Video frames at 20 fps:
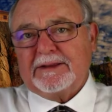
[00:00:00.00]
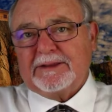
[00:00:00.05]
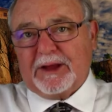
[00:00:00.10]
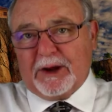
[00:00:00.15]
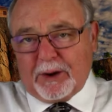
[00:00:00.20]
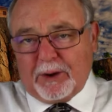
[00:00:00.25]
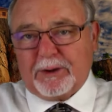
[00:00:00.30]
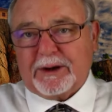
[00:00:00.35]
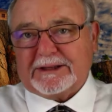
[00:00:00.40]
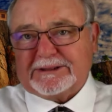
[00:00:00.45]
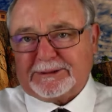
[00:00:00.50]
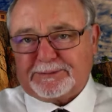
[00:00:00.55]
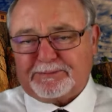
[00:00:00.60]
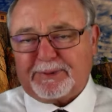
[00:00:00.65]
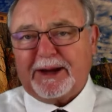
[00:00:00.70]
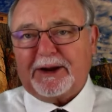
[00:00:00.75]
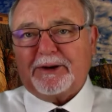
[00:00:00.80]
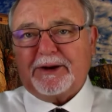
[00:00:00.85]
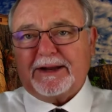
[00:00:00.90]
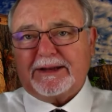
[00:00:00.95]
the Holy
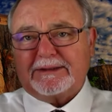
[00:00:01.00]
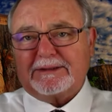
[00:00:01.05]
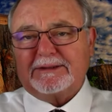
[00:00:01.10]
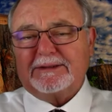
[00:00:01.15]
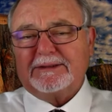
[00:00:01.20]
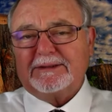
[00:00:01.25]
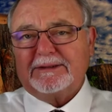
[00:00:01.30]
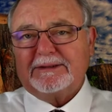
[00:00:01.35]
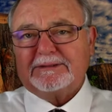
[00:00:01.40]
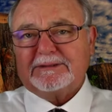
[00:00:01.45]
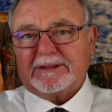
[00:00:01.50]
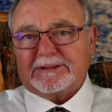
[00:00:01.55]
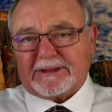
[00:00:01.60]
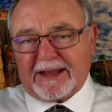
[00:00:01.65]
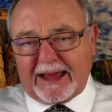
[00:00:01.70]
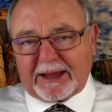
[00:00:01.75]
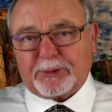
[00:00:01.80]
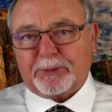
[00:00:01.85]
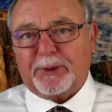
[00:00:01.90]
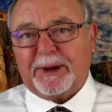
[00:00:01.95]
Spirit, just
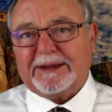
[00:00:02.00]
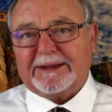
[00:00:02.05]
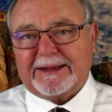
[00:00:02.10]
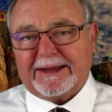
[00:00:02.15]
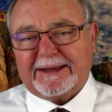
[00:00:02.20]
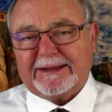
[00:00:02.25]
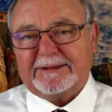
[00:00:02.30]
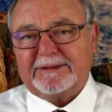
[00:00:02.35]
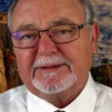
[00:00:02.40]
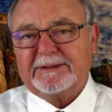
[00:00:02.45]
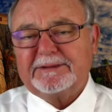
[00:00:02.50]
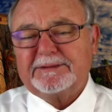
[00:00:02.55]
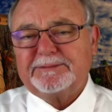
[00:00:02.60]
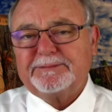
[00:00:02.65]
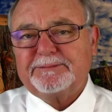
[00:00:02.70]
like we did.